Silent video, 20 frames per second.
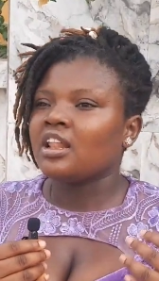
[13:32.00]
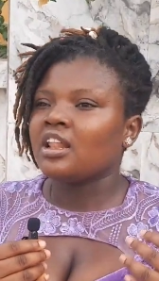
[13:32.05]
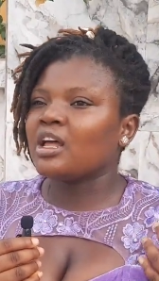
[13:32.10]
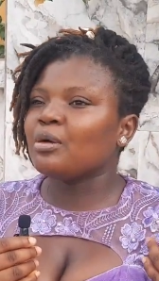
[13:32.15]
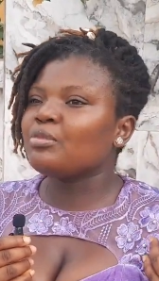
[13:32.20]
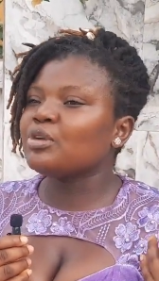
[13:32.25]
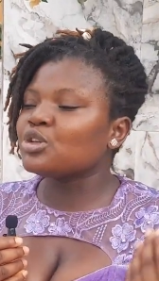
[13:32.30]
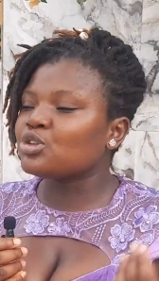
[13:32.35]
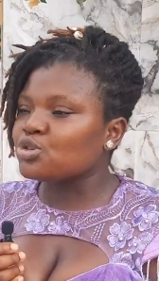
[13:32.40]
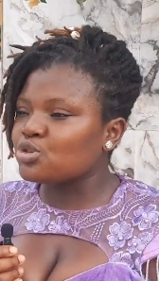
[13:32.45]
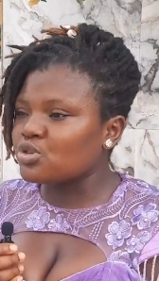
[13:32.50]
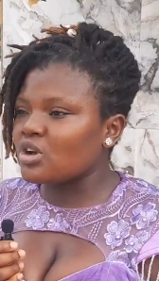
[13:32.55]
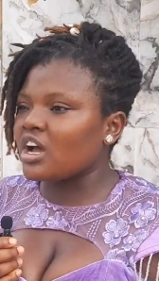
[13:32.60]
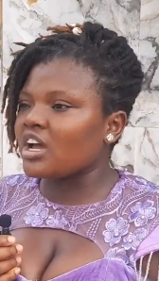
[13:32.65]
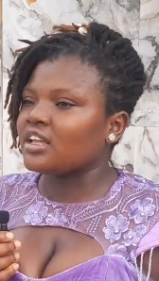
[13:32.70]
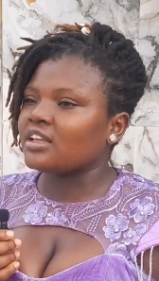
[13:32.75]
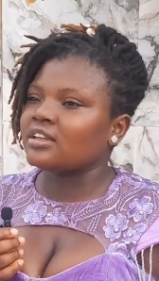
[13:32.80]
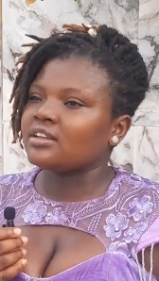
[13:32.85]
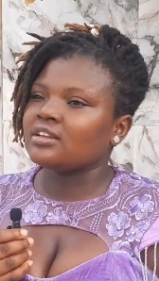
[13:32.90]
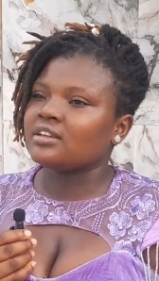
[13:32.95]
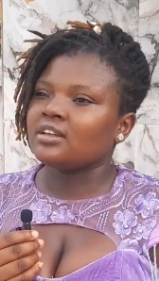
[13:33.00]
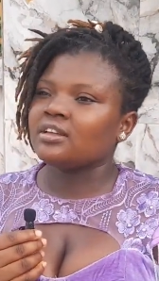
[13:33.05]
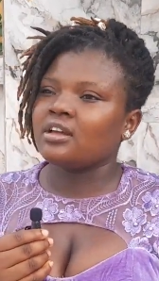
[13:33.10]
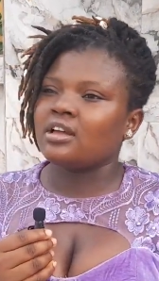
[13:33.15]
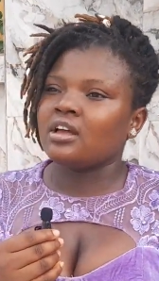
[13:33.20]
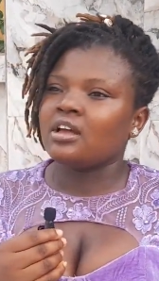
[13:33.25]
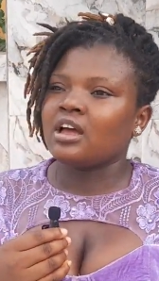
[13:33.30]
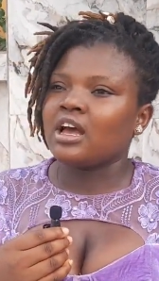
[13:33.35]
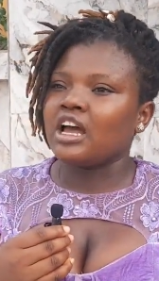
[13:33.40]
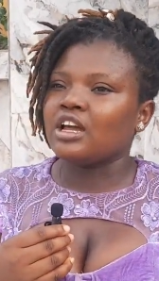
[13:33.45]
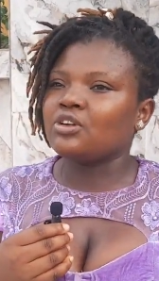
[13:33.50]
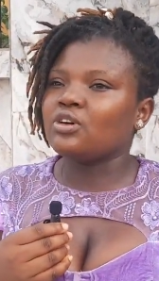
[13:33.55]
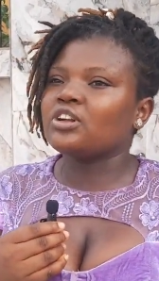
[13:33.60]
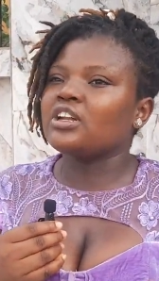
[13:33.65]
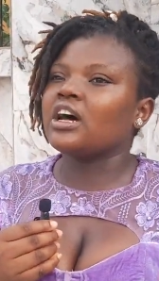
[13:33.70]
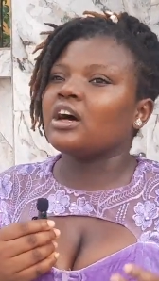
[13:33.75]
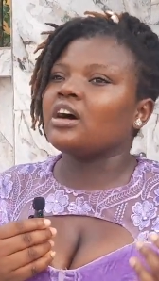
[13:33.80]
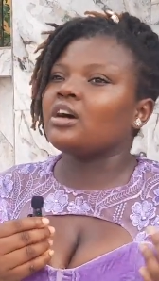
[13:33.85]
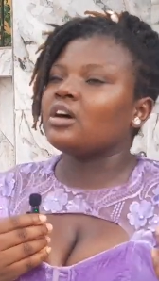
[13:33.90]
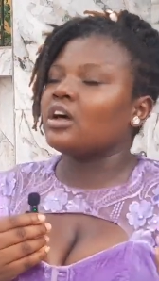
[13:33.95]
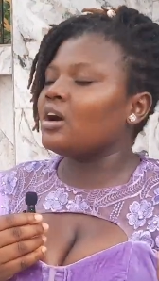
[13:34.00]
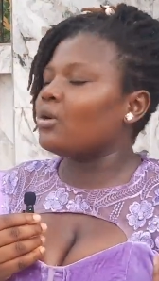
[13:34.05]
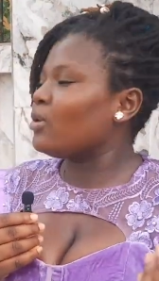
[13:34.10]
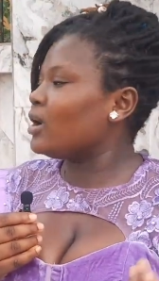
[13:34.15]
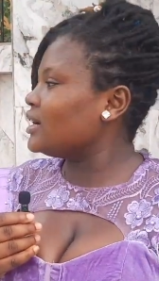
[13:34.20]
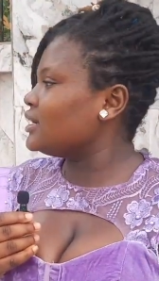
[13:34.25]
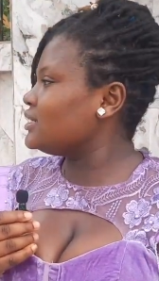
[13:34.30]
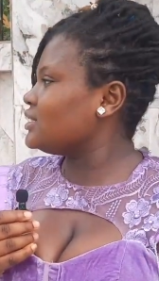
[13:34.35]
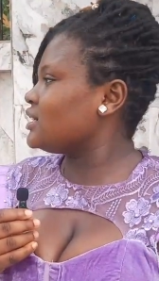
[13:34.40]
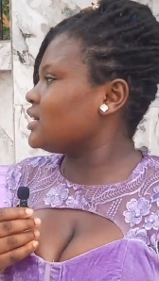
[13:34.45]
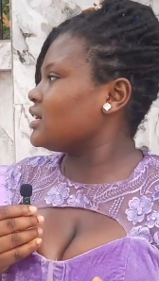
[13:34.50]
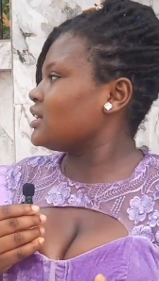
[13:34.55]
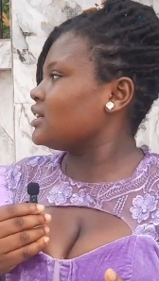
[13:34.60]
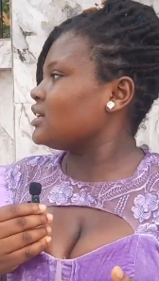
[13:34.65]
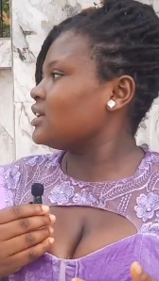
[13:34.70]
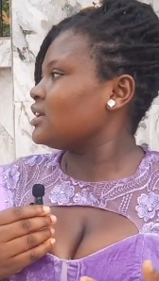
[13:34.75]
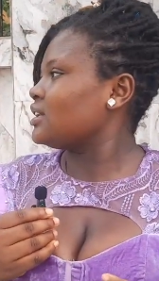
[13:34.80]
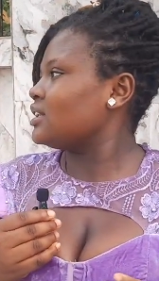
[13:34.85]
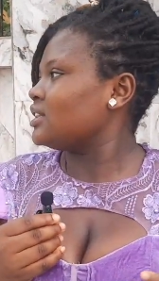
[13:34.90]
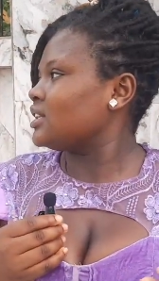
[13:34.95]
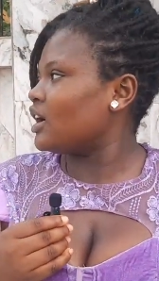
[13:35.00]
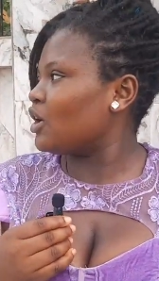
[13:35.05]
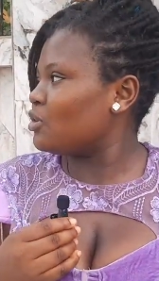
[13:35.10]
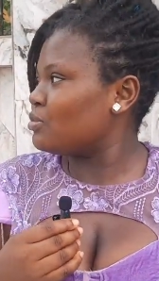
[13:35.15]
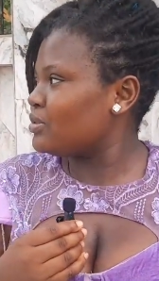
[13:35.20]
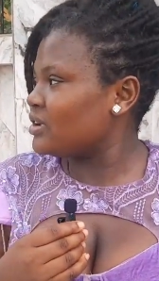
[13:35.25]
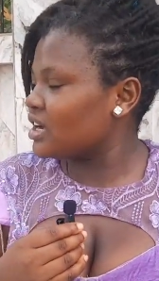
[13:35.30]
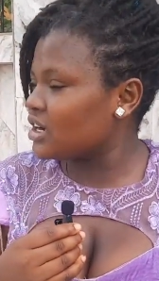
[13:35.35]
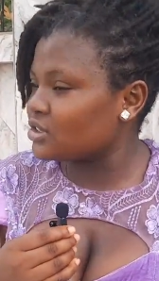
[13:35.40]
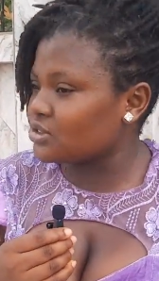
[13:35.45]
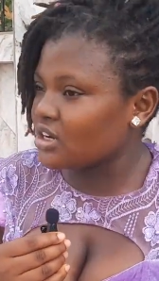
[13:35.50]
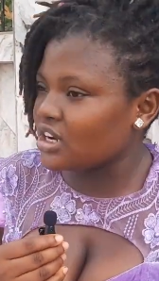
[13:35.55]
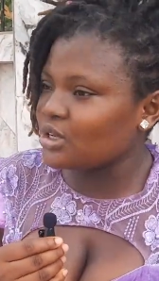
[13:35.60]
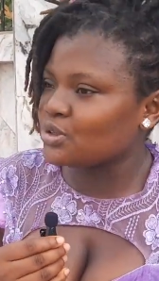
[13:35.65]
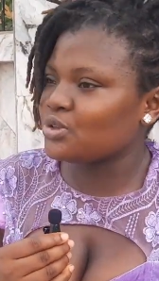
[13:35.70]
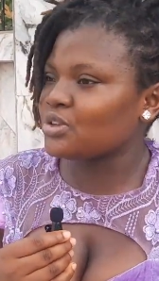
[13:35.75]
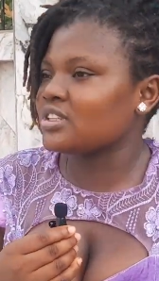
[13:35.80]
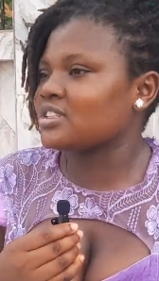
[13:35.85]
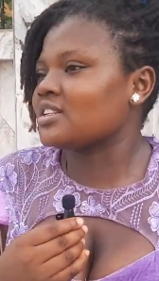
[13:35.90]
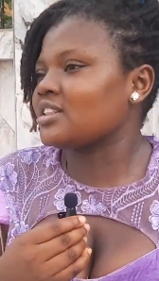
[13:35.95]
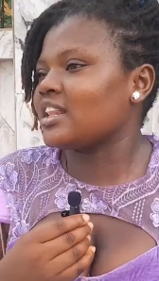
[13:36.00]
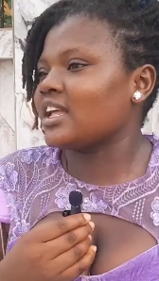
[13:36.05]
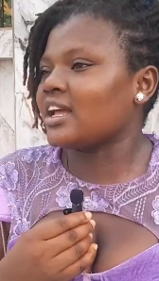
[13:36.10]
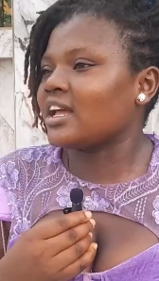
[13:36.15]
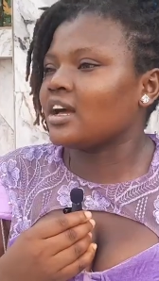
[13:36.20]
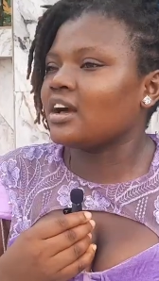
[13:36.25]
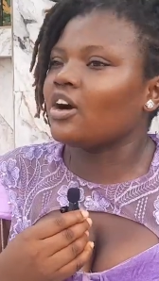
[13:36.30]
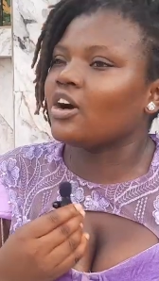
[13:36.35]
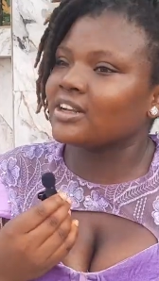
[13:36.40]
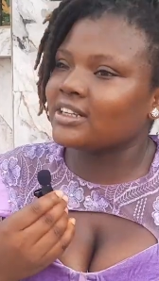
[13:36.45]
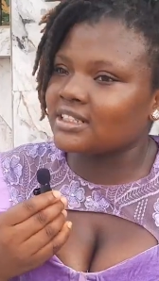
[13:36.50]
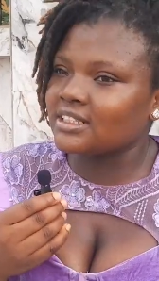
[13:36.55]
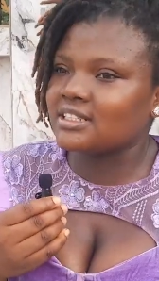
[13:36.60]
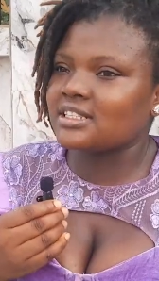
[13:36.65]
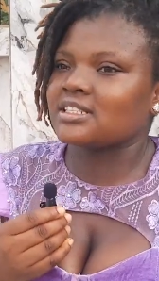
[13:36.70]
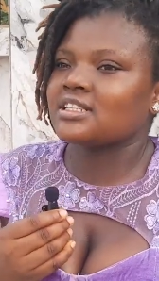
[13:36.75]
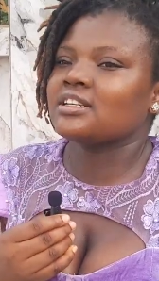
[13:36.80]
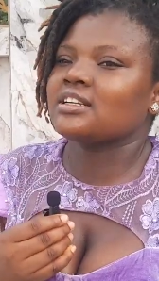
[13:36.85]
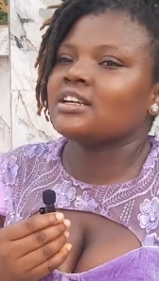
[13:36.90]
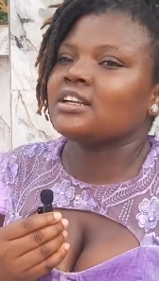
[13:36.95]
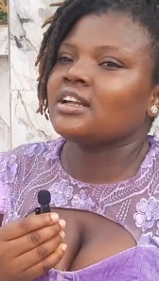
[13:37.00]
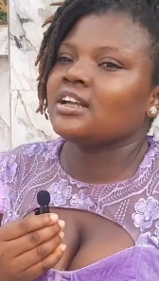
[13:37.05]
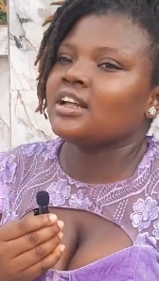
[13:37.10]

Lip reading: let me try. I know that one day that will be a graduate like others,